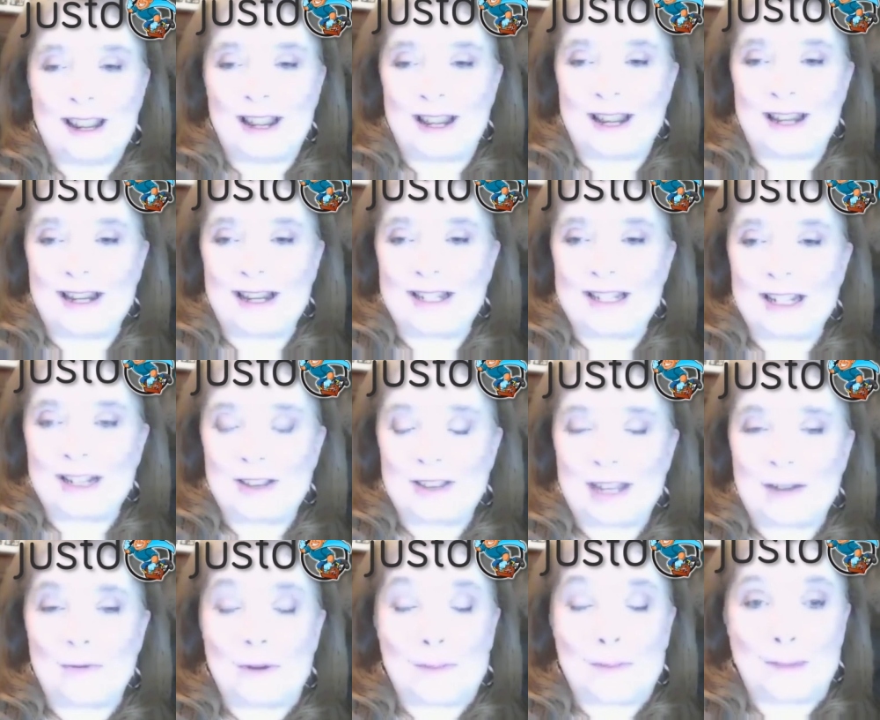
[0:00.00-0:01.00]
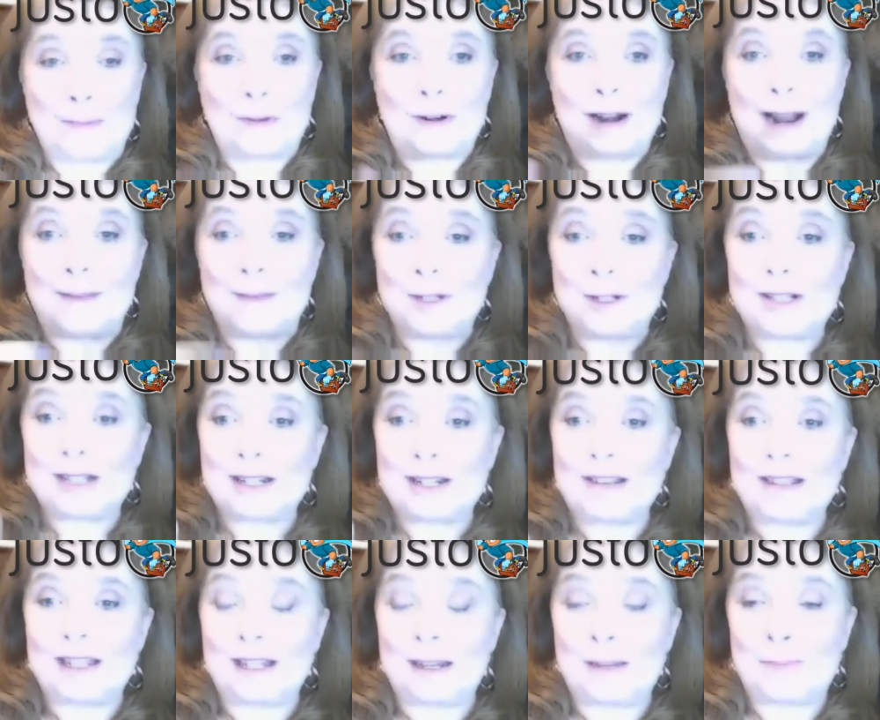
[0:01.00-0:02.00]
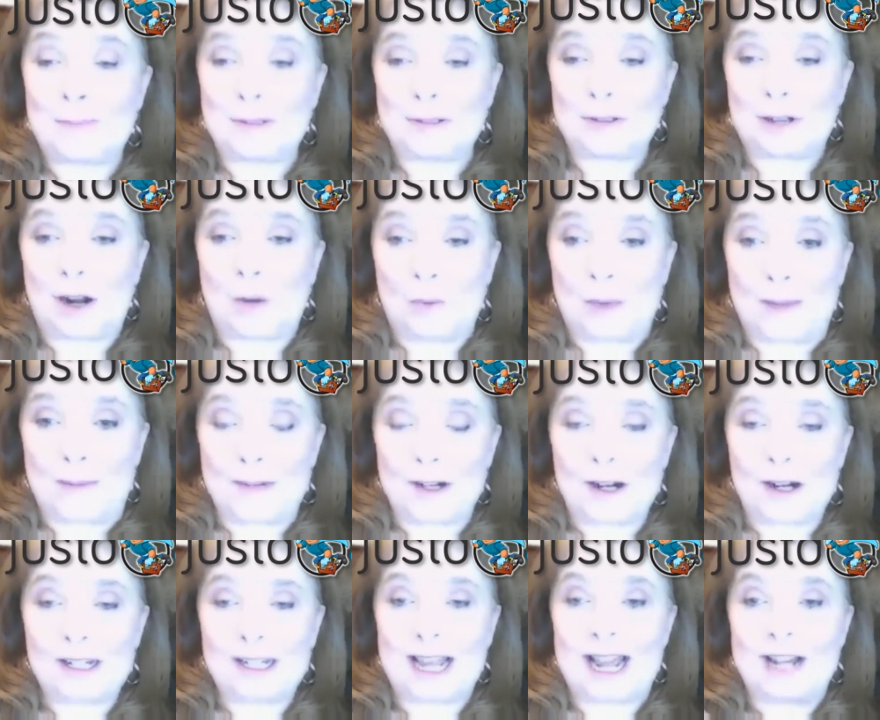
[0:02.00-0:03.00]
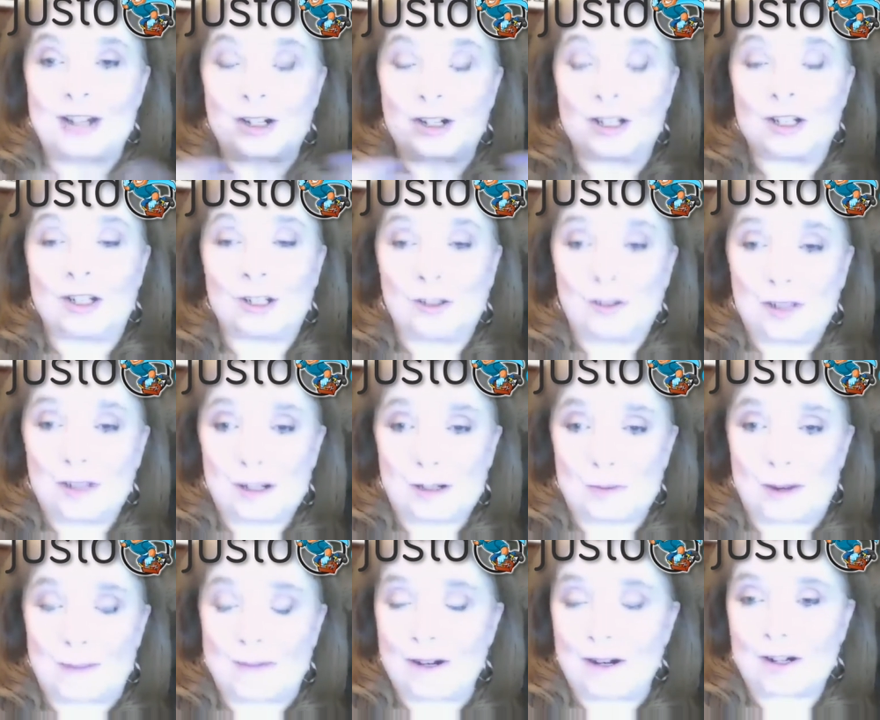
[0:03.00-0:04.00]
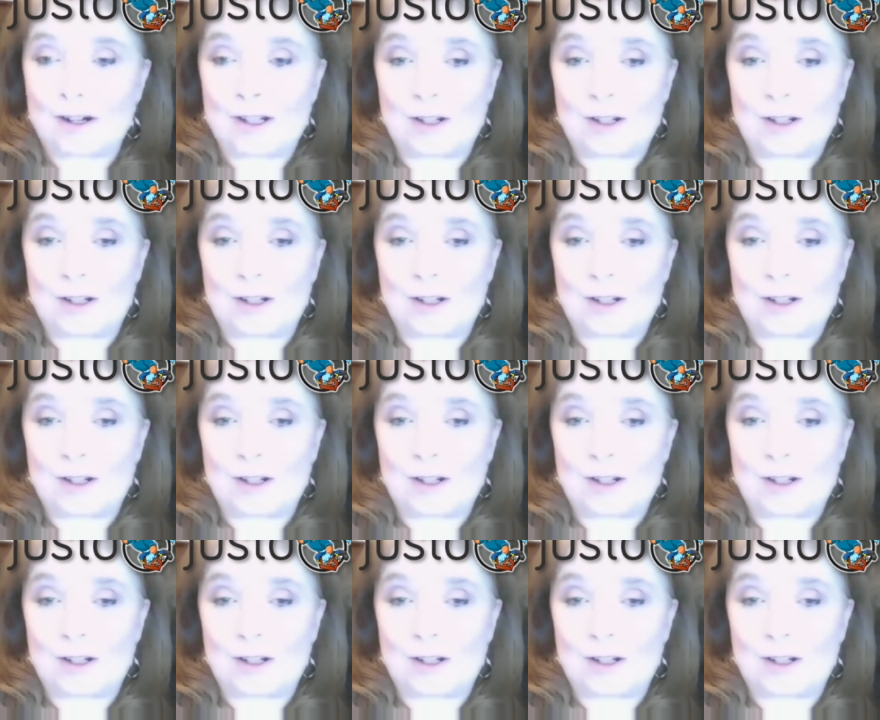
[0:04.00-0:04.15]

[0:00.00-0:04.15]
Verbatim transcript: And until then, remember, I'm using the Builderall webinar to actually do this webinar.